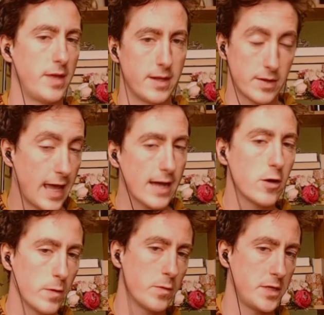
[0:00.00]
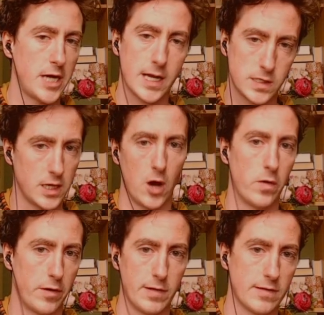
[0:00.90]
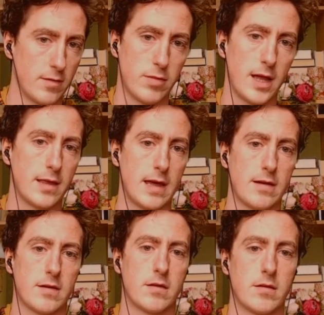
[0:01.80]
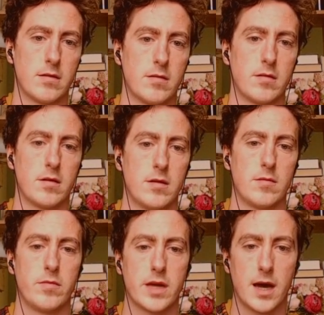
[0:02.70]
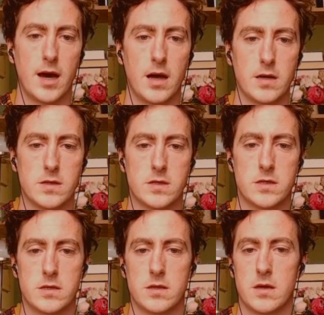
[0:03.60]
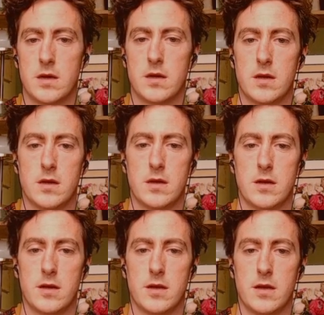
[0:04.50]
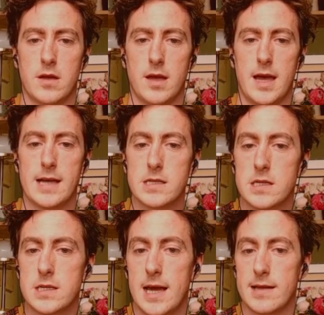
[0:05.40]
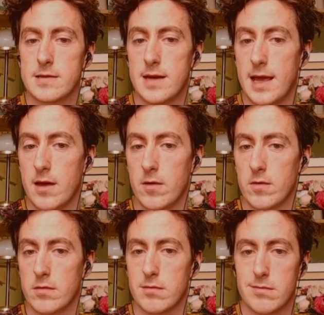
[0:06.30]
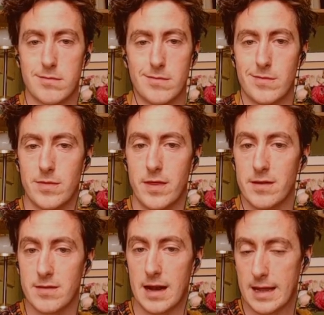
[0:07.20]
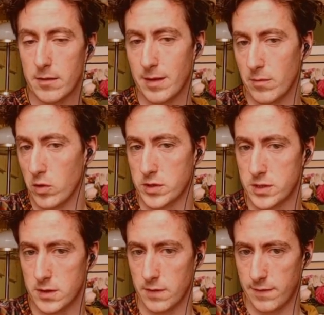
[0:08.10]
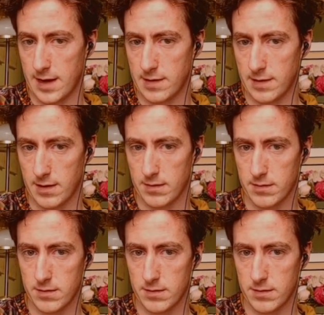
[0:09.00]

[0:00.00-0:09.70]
That coming with check is the only reason I'm playing that, because as it stands now, there's a little bit much to defend here.